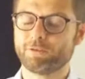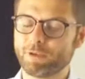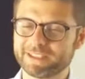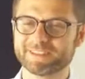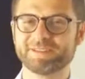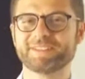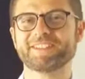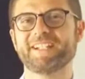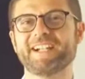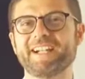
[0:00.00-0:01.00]

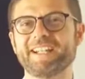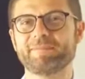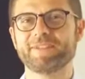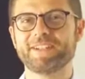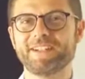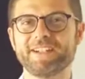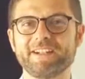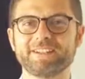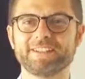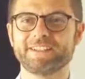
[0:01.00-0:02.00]
questions, I am here
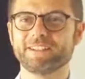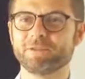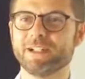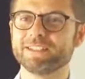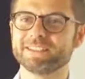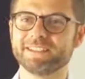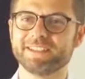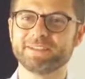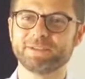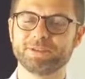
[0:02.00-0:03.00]
ready to answer.
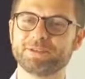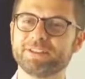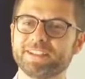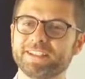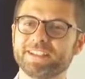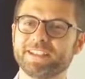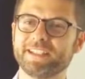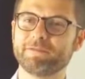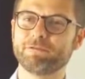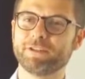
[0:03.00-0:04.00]
I don't know
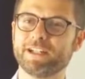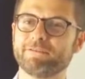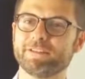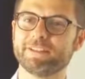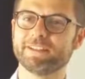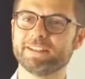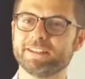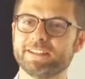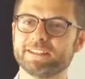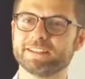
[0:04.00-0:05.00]
if we have
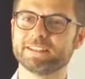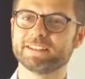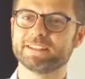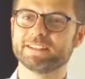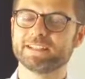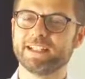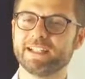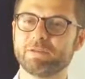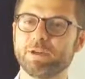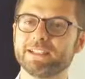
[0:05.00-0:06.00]

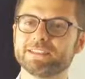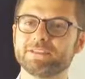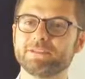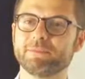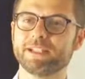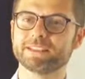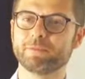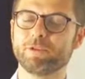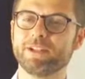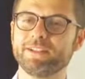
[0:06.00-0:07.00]
any question by
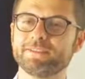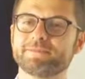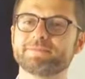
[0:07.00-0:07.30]
someone.